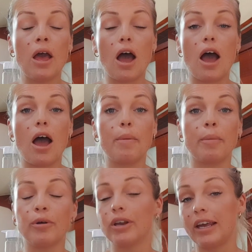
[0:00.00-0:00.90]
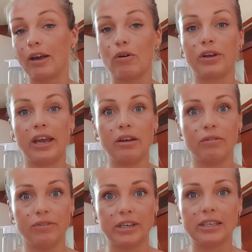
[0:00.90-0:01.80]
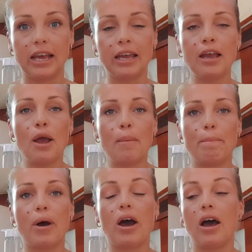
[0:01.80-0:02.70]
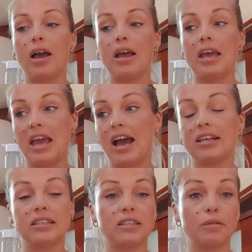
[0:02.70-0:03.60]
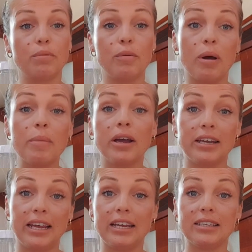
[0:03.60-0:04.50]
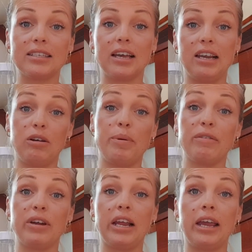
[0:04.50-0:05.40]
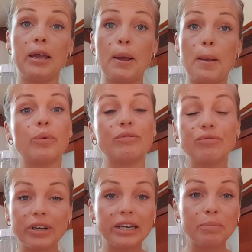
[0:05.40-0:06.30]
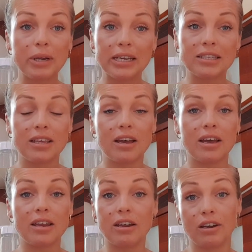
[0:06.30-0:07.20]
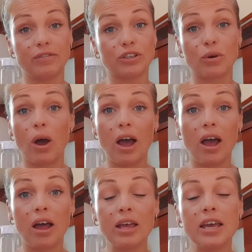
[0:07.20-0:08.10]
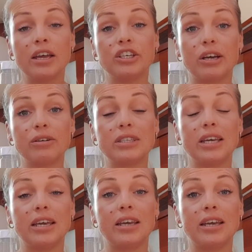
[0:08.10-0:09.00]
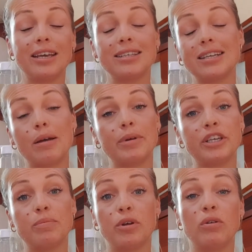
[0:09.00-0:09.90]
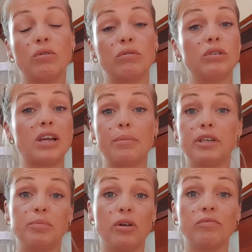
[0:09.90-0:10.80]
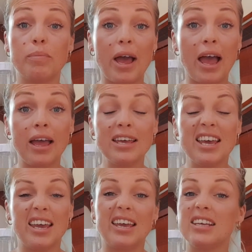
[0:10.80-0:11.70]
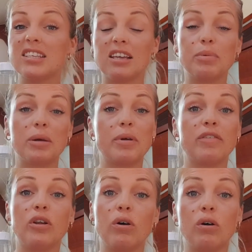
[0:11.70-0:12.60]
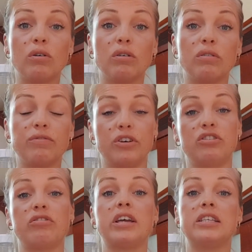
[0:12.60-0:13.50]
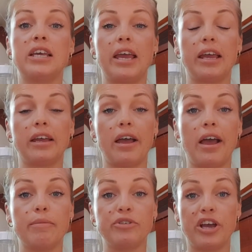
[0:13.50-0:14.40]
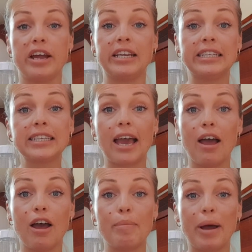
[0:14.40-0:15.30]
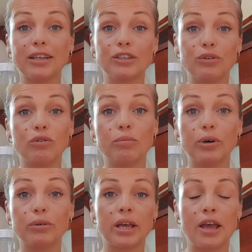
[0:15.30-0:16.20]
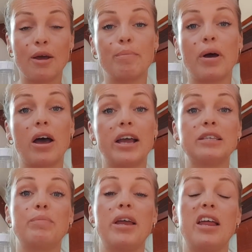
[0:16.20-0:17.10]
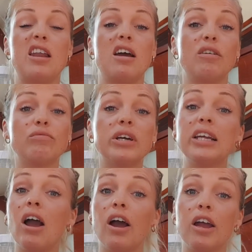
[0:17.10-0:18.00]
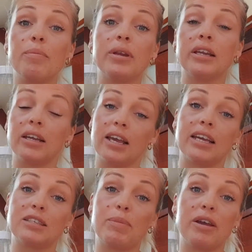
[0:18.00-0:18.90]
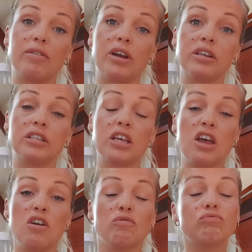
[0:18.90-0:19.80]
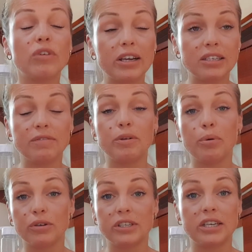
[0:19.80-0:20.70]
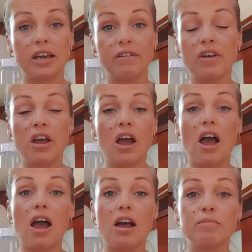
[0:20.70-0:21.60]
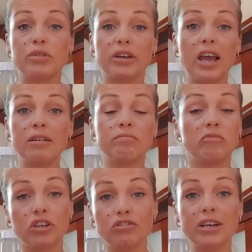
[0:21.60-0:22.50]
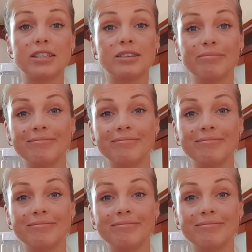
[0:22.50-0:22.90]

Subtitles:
I'm not going to get cocky, obviously, but it has put my mind at ease a little bit, really. We're really pleased that none of us got hurt. Chelsea is damaged, but not damaged beyond repair. It is going to be a bit of a long, frustrating journey to get her back to normal, but it's been a really eye-opening experience, relatively positive. So yeah, no stress.